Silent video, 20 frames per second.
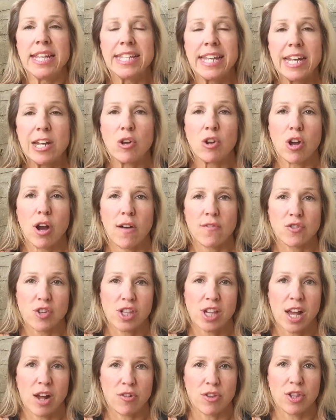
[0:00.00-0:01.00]
didn't look after
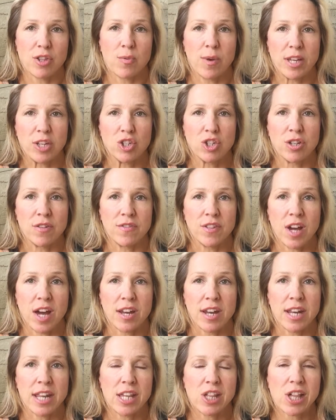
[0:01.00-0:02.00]
his health in the way he should have
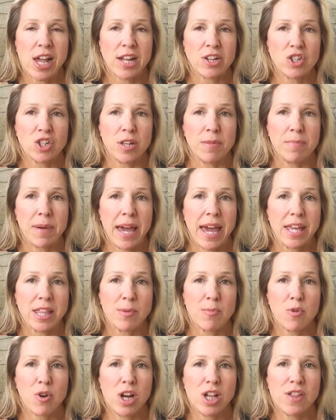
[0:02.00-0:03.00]
done, and he's actually paying
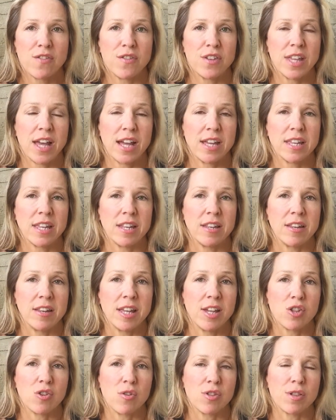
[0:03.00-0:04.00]
the price for that.
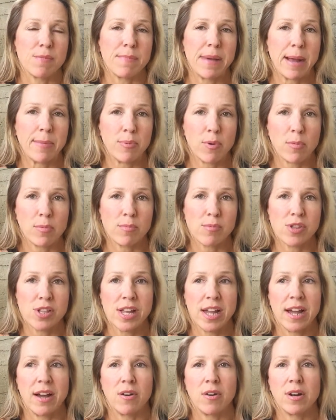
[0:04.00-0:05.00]
He's got some back problems
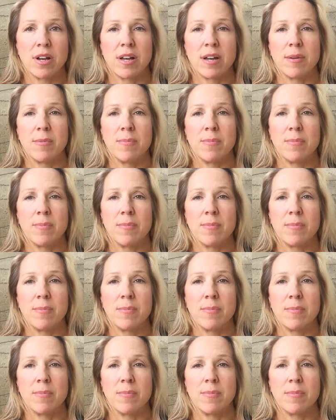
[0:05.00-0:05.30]
now,